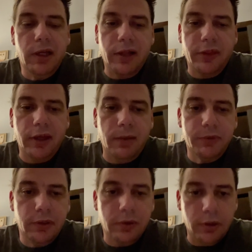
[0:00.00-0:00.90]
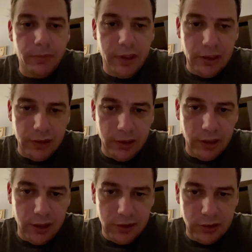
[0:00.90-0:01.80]
I think I'm still going to be at
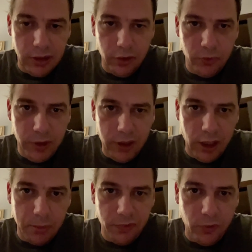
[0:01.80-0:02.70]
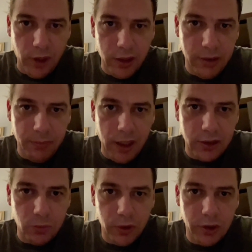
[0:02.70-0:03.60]
least another week out before I can get back
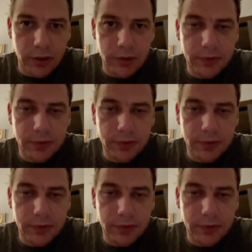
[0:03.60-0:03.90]
to work.